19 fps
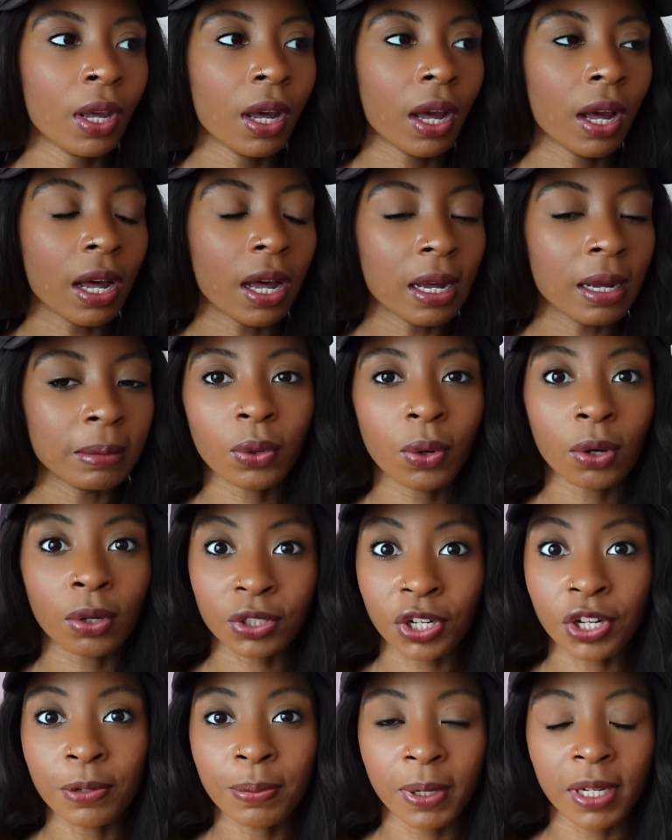
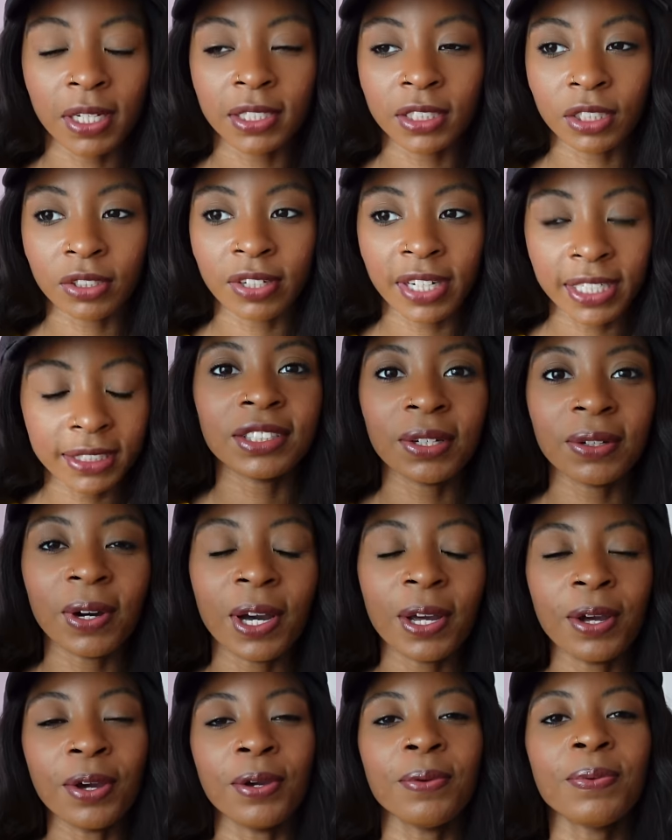October. Is crazy. So
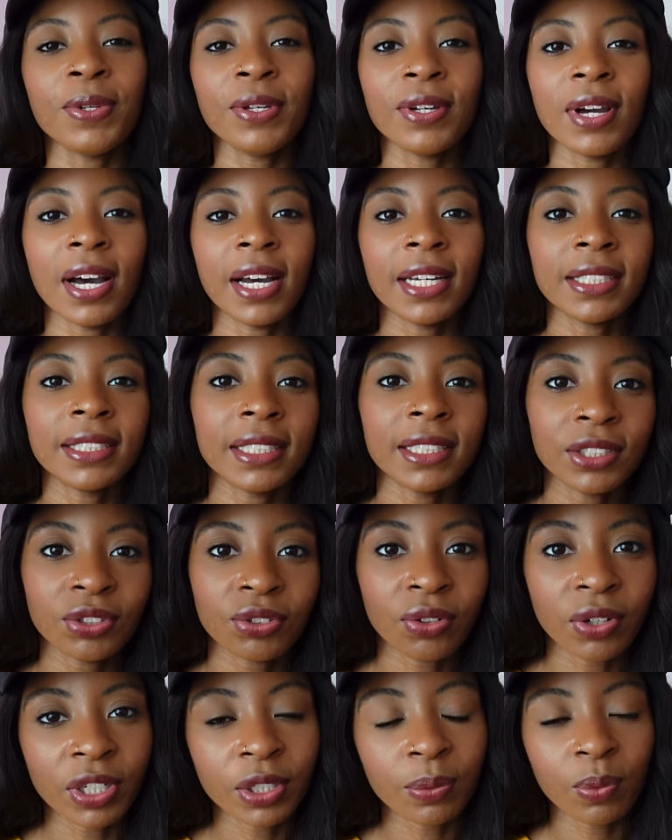I hope you guys
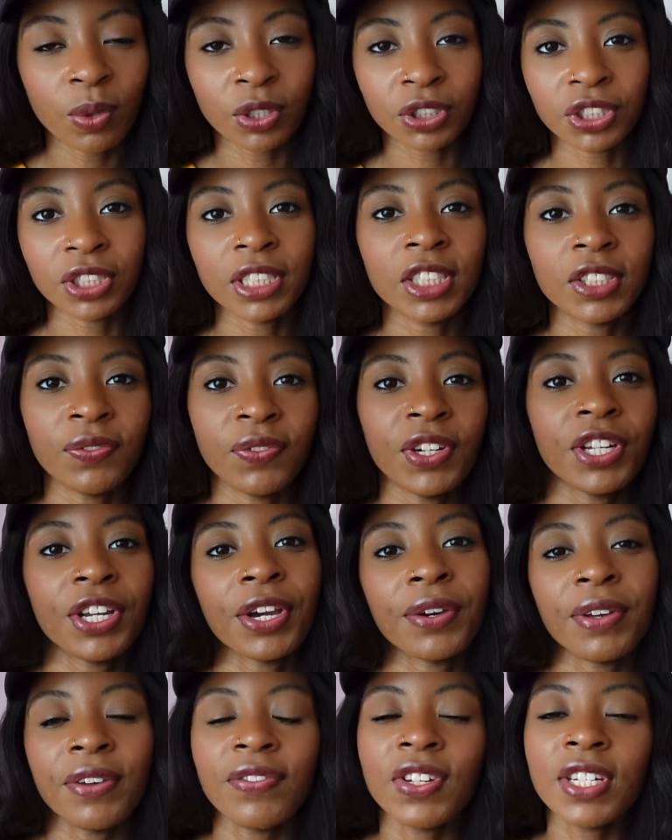enjoyed watching this video.
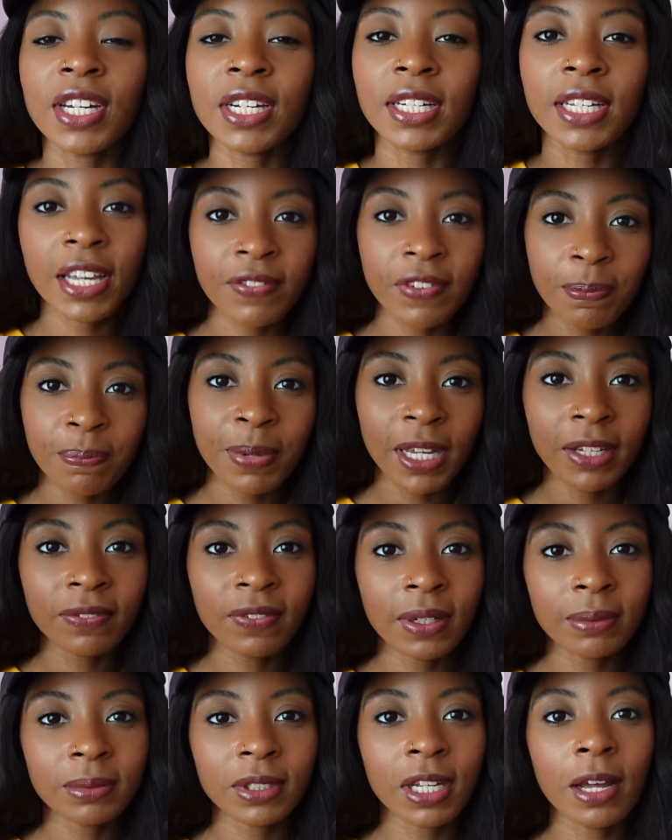If you did, give it a big
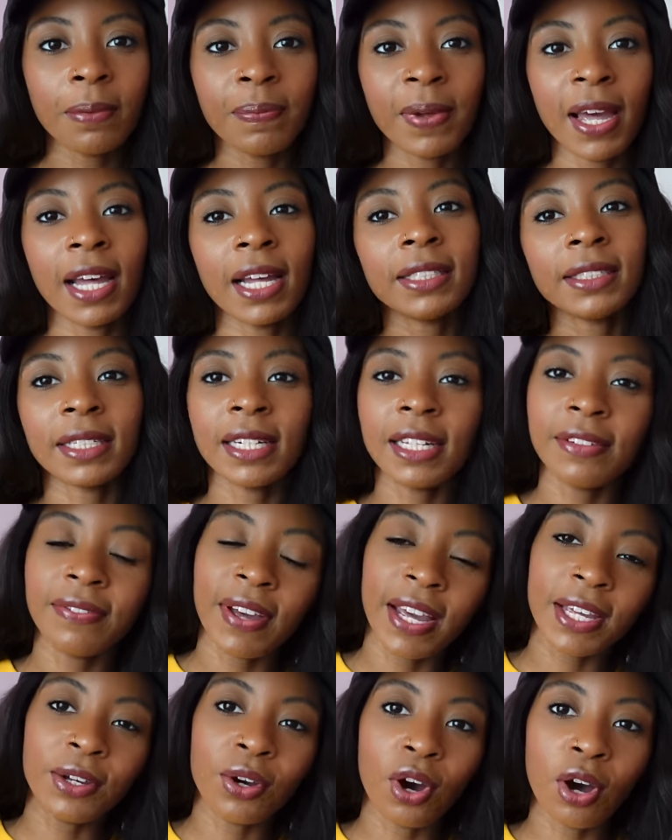thumbs up and leave
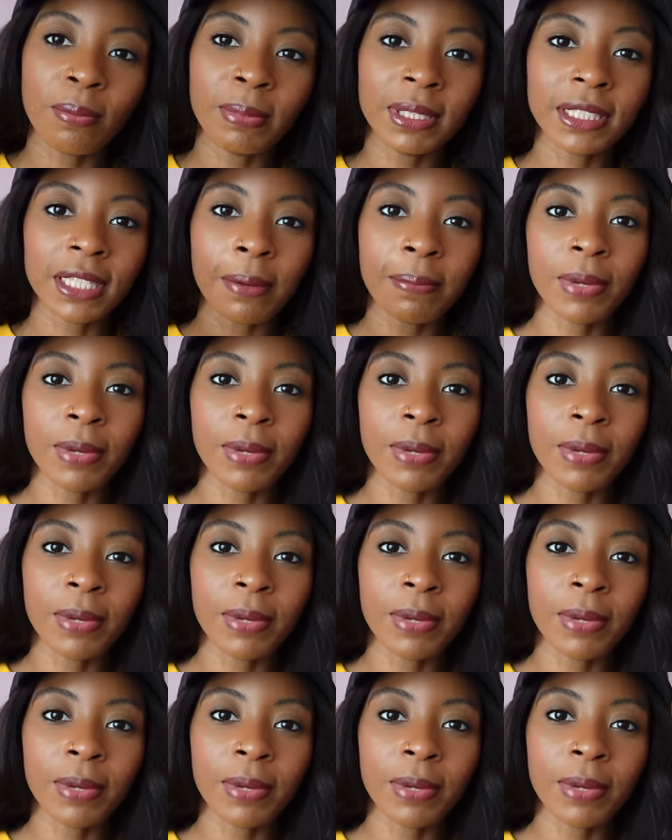a comment down